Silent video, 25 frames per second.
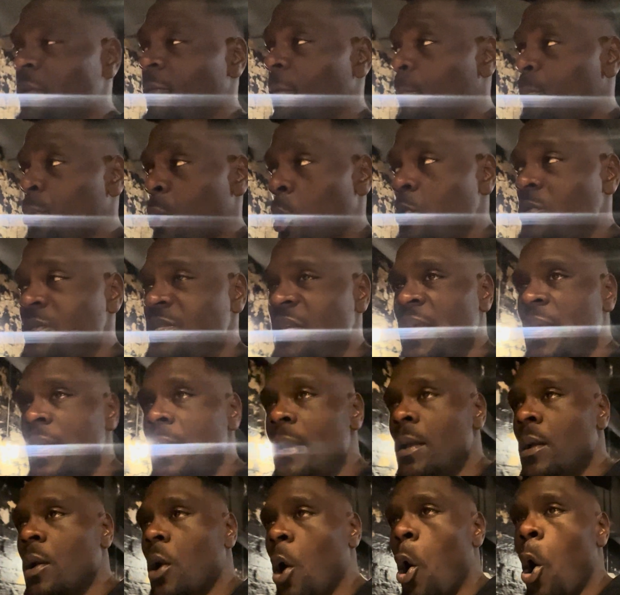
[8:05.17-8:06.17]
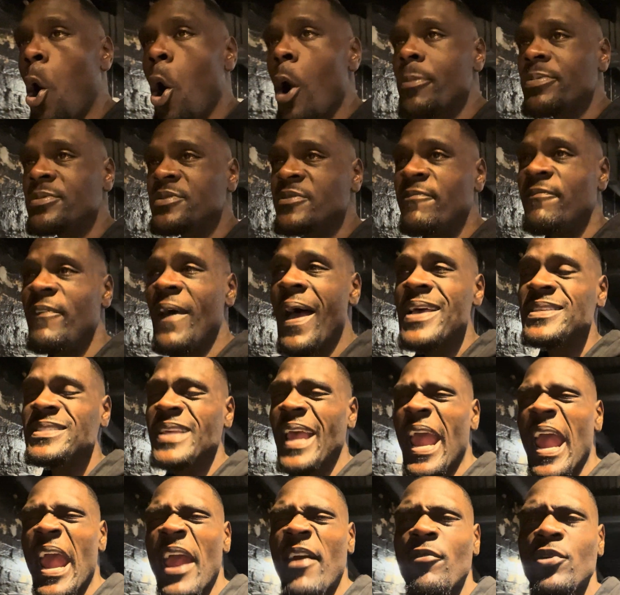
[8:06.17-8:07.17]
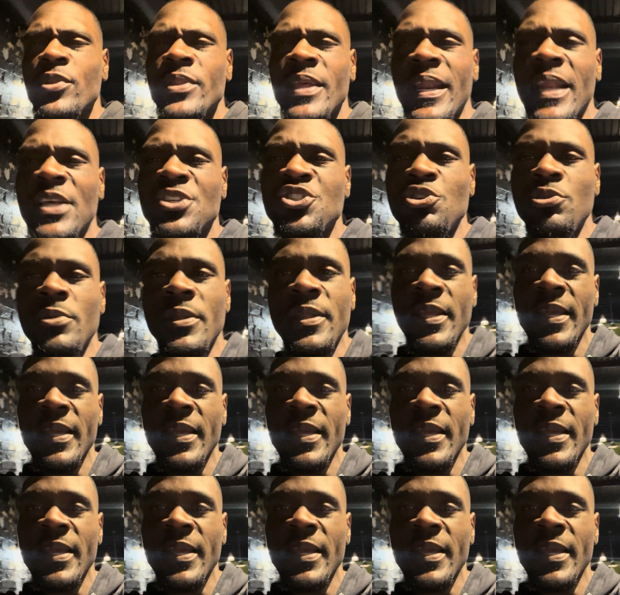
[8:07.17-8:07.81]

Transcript: protein, carbs, fats, everything that you need to